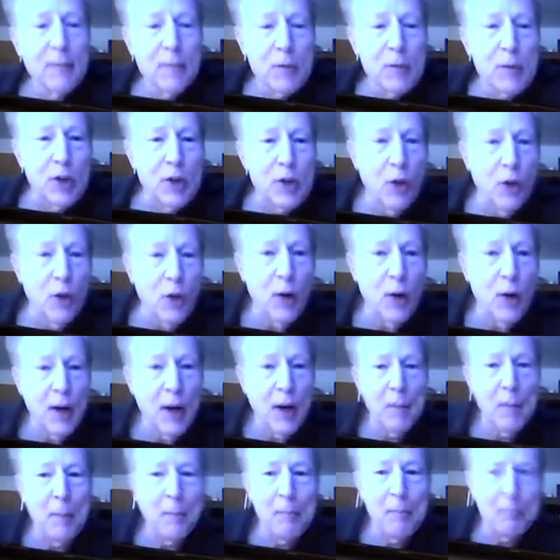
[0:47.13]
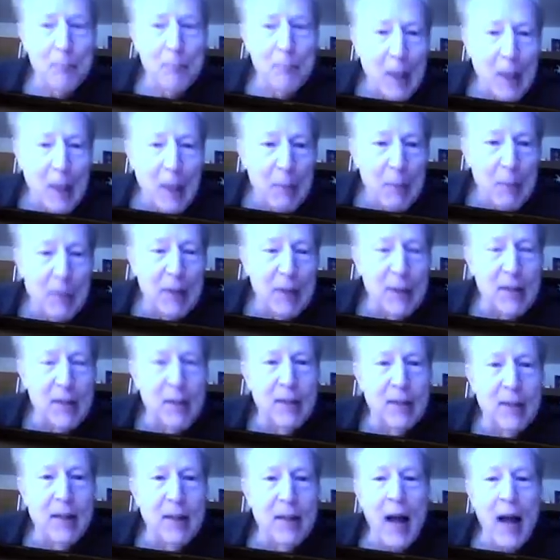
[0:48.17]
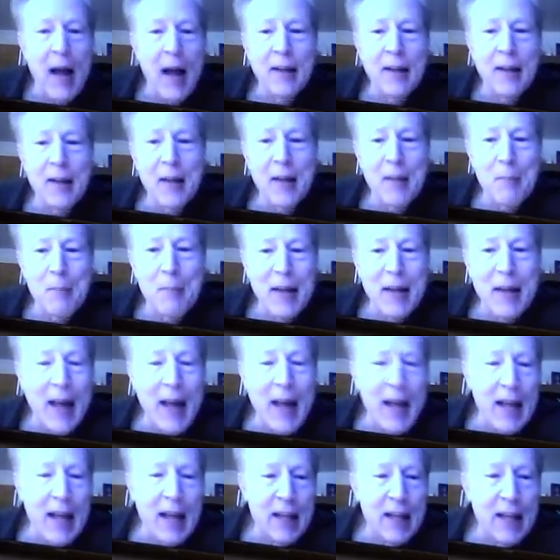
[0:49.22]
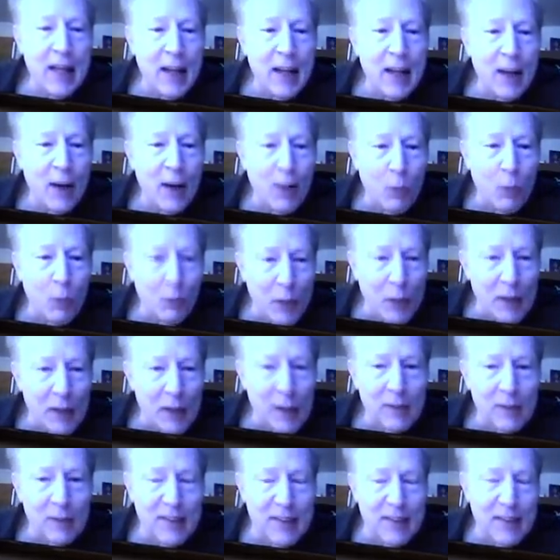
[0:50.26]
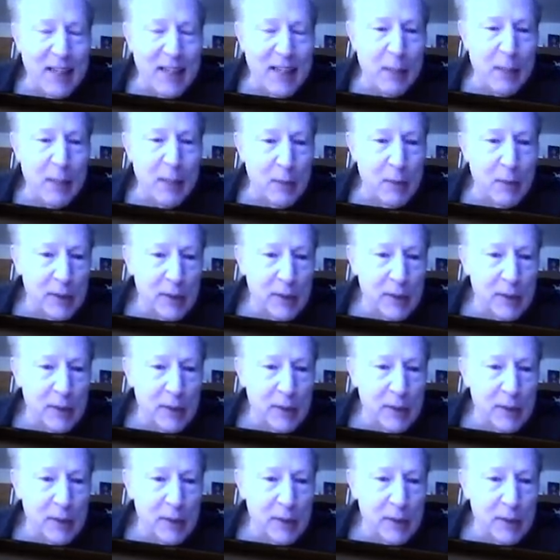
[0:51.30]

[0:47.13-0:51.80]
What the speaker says: so because I did not make any real team.